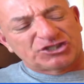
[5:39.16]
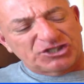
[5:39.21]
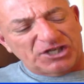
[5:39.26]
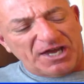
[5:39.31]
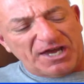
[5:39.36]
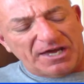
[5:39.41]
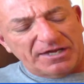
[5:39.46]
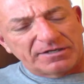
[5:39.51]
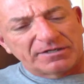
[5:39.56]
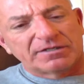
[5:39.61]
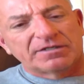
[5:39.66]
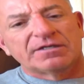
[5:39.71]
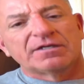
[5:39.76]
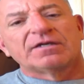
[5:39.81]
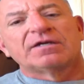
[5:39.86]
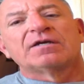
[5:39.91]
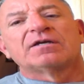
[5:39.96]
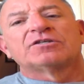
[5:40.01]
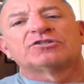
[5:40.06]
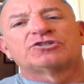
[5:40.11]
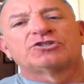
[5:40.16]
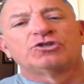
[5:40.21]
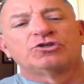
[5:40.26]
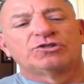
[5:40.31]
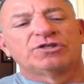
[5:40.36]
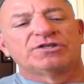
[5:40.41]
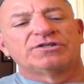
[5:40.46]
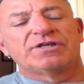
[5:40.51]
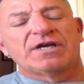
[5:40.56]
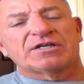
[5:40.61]
set
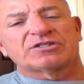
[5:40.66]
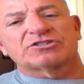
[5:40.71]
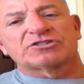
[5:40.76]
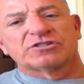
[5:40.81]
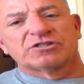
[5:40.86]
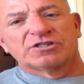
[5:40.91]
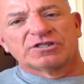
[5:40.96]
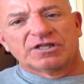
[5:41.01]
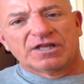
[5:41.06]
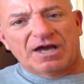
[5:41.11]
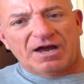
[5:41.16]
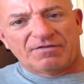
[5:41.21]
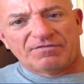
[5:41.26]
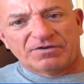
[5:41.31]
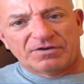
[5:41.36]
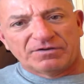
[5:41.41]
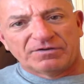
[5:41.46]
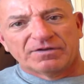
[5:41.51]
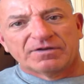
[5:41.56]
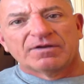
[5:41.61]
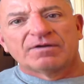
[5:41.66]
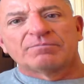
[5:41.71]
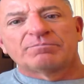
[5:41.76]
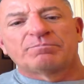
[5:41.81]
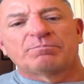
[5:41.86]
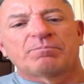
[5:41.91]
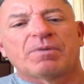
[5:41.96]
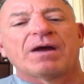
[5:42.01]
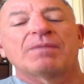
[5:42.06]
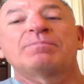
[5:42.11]
to the next level
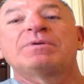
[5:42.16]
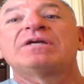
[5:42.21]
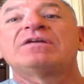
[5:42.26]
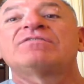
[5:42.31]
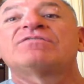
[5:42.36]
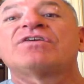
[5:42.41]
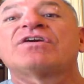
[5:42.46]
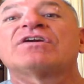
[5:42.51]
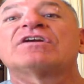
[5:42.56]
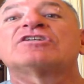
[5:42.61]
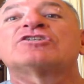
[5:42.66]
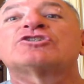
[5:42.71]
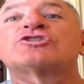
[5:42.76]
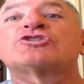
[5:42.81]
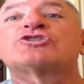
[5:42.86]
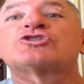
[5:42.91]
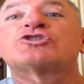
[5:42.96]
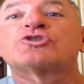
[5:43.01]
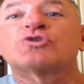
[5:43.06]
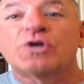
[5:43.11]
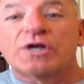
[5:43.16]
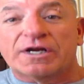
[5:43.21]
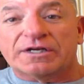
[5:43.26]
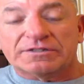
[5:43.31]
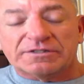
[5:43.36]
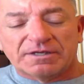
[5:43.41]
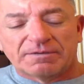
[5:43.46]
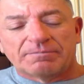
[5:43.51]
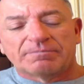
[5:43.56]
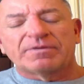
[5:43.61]
by being very
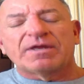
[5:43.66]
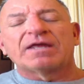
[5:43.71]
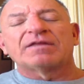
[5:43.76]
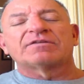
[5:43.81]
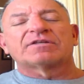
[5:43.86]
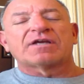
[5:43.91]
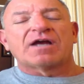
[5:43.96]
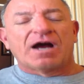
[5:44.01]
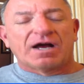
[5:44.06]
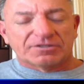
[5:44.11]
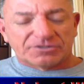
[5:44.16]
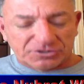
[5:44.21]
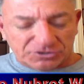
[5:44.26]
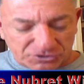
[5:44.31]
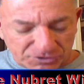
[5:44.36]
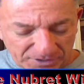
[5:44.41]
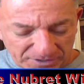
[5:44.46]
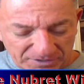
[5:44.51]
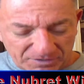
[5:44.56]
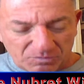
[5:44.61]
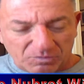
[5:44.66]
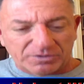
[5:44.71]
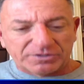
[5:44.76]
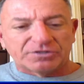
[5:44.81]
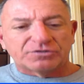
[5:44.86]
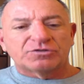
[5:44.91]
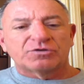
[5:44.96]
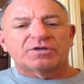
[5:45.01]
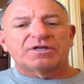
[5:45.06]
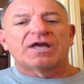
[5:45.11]
strict and concentrating on what
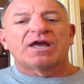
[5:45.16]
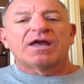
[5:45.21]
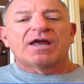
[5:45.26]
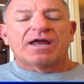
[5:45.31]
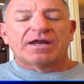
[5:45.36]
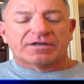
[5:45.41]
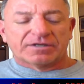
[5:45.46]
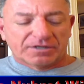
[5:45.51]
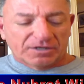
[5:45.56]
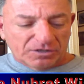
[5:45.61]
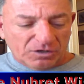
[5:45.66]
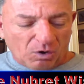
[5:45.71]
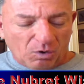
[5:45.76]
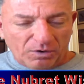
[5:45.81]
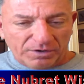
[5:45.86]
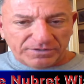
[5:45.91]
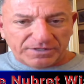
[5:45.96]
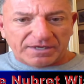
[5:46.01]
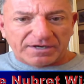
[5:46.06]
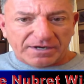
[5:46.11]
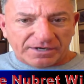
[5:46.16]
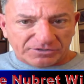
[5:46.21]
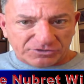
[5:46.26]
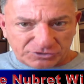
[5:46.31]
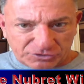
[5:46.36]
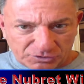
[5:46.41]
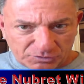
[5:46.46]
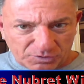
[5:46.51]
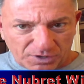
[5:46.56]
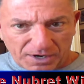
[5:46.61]
you're doing and going that
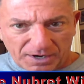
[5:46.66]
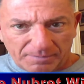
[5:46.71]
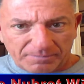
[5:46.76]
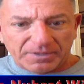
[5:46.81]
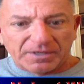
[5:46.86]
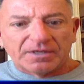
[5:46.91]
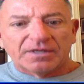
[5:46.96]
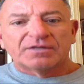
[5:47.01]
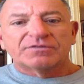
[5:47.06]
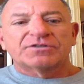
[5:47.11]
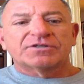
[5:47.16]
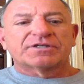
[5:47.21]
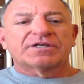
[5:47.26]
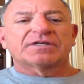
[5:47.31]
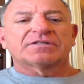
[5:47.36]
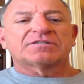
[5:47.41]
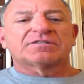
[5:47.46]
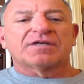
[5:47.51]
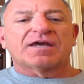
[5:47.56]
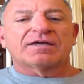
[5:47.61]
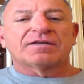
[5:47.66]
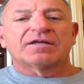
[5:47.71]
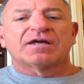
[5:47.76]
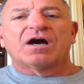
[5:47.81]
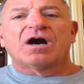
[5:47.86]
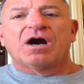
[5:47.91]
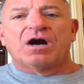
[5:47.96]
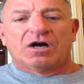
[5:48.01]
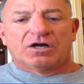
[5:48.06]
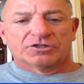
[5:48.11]
extra rep to get
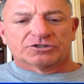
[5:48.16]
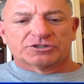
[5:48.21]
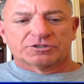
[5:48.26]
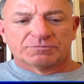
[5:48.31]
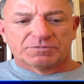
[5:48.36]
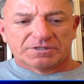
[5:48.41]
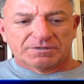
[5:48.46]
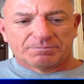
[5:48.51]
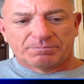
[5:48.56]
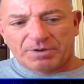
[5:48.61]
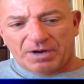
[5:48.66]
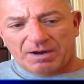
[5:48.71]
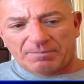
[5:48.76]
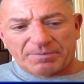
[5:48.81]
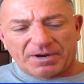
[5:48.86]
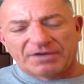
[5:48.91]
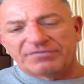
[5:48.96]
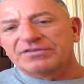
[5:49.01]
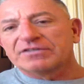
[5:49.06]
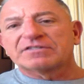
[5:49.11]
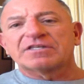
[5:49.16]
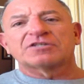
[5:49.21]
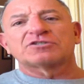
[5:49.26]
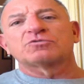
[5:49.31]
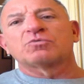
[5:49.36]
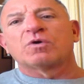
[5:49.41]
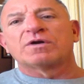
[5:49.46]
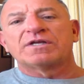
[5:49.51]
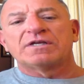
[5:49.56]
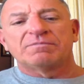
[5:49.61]
that ultimate pump. I think
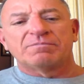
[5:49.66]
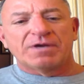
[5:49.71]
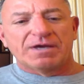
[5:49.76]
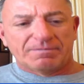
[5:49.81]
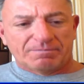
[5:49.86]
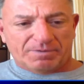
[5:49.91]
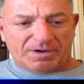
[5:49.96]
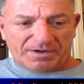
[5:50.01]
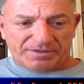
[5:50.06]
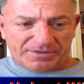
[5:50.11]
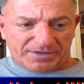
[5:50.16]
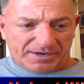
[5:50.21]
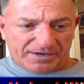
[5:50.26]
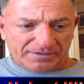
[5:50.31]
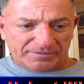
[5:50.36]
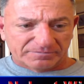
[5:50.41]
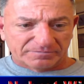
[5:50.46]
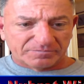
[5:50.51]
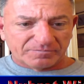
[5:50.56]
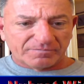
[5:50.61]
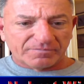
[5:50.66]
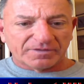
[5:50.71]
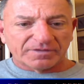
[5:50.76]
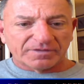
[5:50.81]
that's what he meant by that.